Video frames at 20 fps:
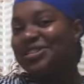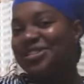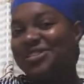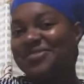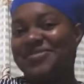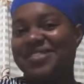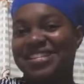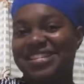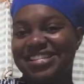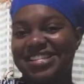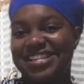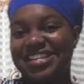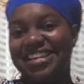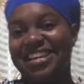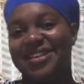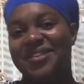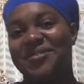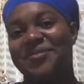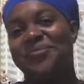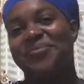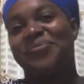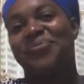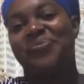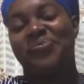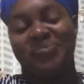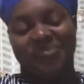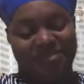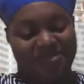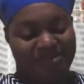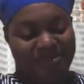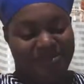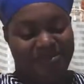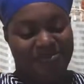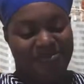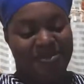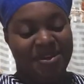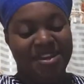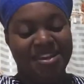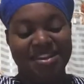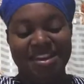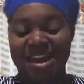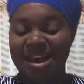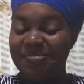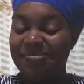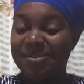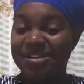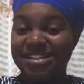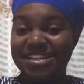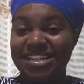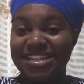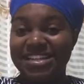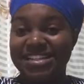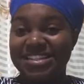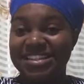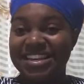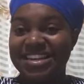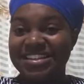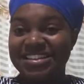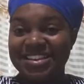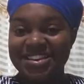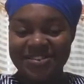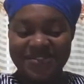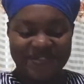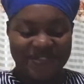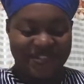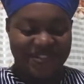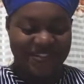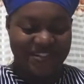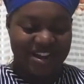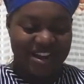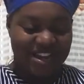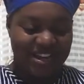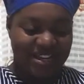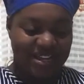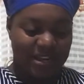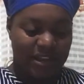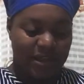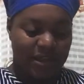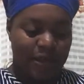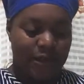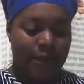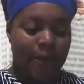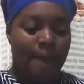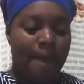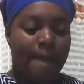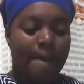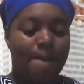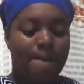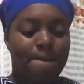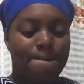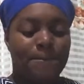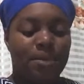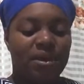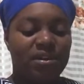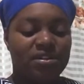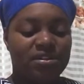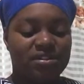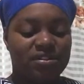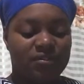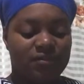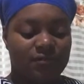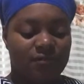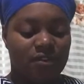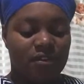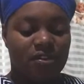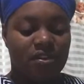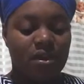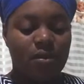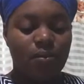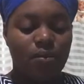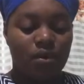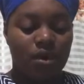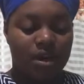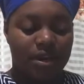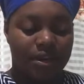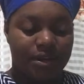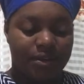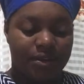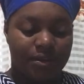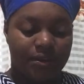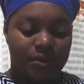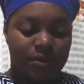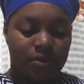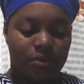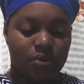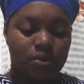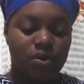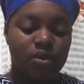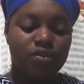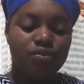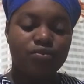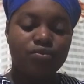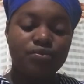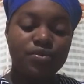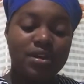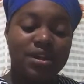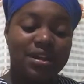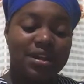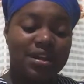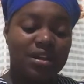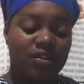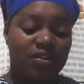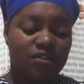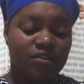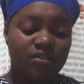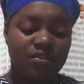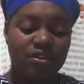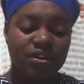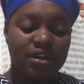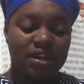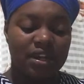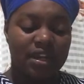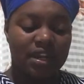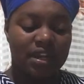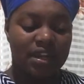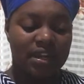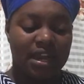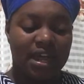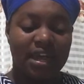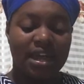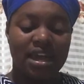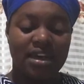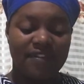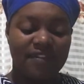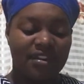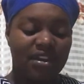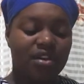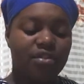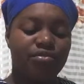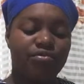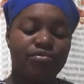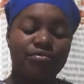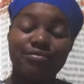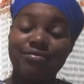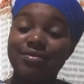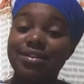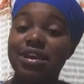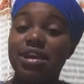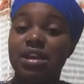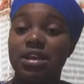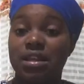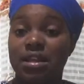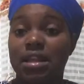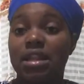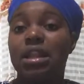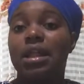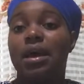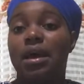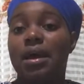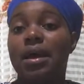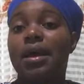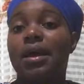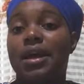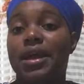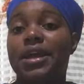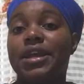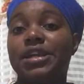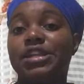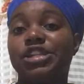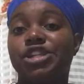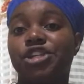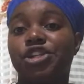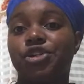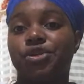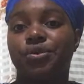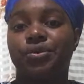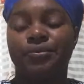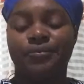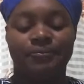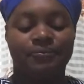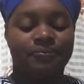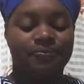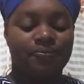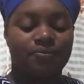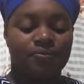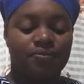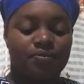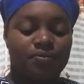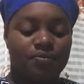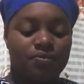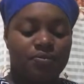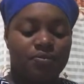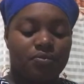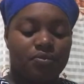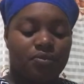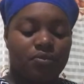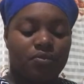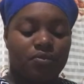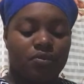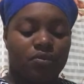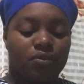Can I tell you, Jimmy C? Being happy takes less effort, right? But for someone who is really struggling, like having a real issue,